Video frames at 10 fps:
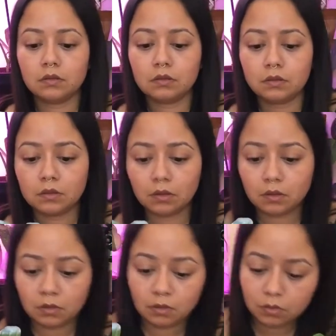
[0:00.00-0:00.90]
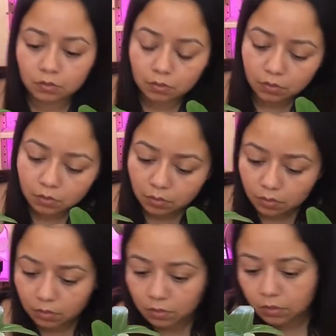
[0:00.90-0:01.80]
So
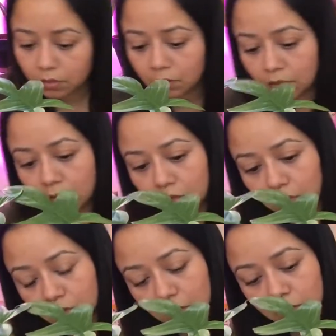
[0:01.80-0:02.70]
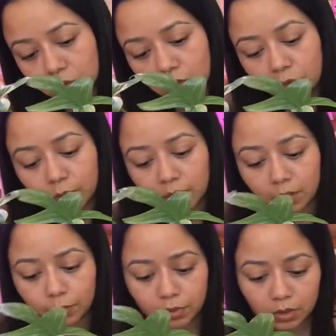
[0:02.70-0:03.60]
these were
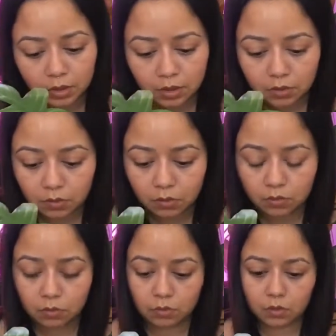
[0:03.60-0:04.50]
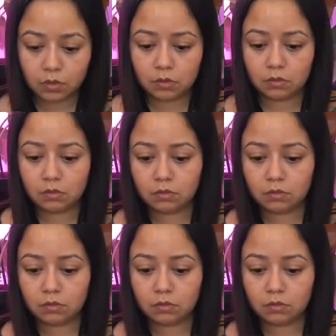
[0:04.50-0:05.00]
already putting out new growth,